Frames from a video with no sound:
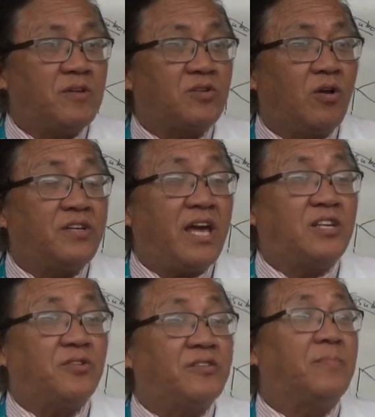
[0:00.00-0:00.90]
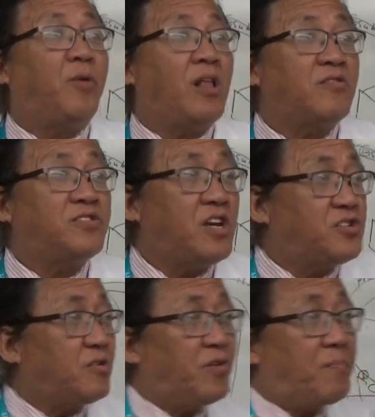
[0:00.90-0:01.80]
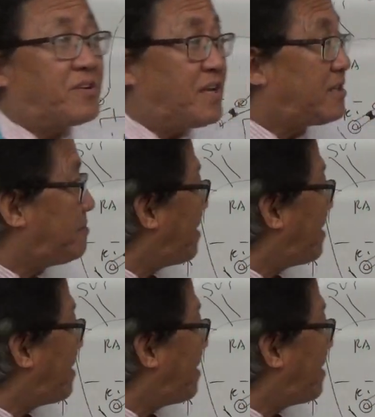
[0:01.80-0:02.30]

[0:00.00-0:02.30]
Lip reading: It's called atrial depolarization, represented